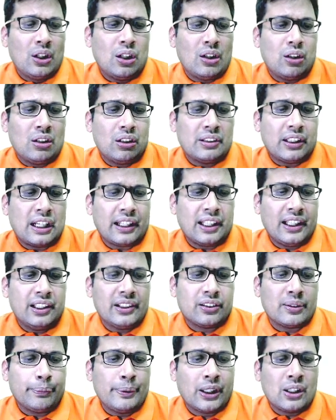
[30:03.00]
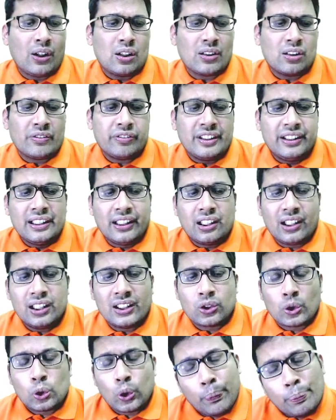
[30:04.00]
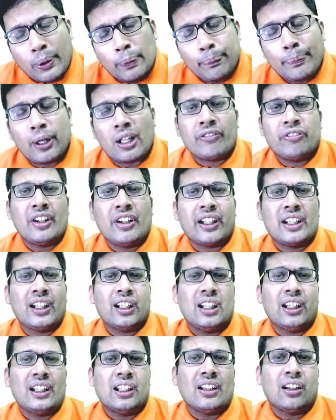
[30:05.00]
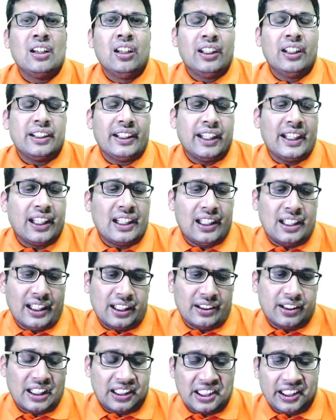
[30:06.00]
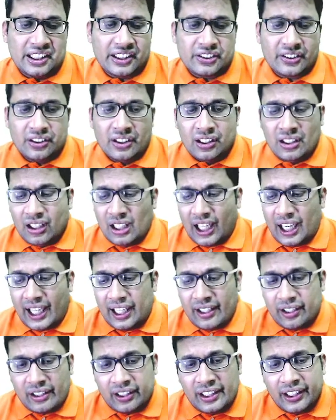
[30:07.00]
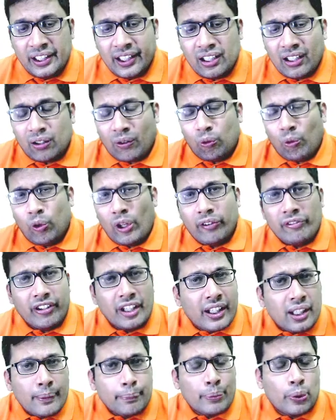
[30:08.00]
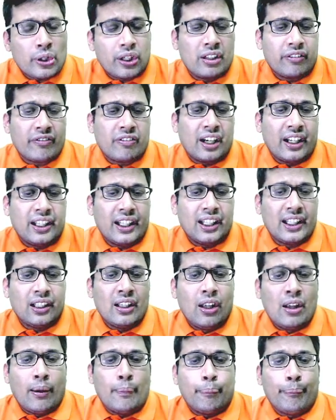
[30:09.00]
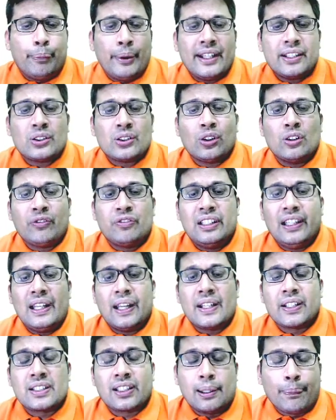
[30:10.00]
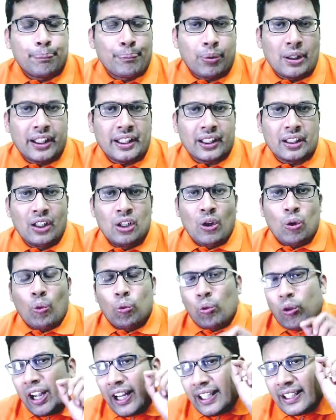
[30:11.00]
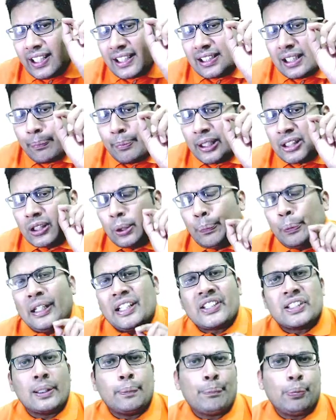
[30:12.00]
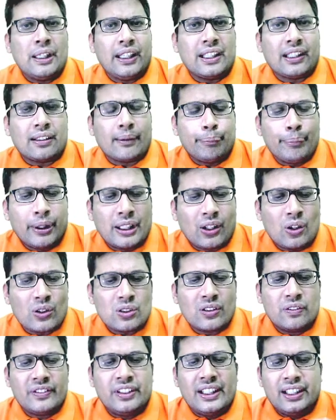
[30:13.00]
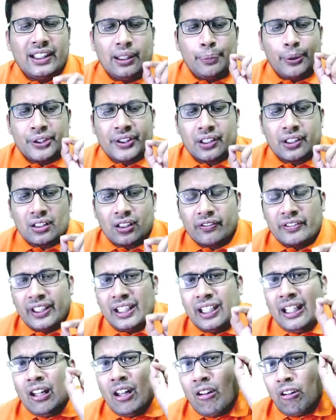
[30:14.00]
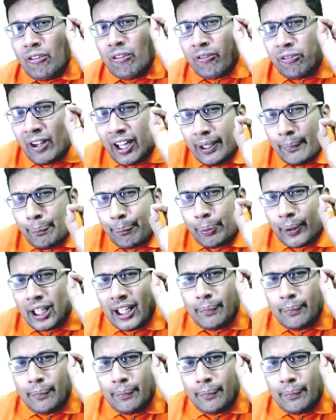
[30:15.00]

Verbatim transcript: uh, that is because of increased coproporphyrin and ALA that is and here one very important finding basophilic stippling. Why there is a basophilic stippling? Because of the inhibition of the 5'